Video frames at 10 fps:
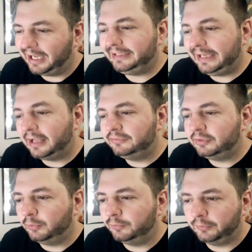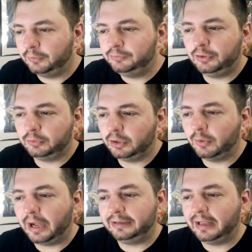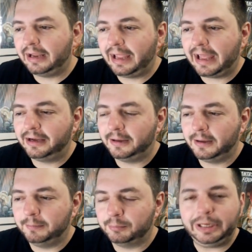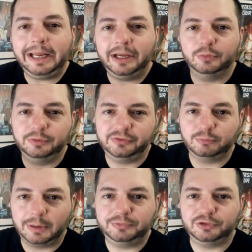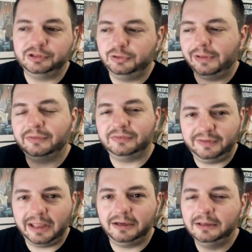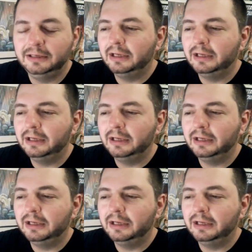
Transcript: Yeah. So for those who don't know, I had a brain aneurysm rupture in 2010.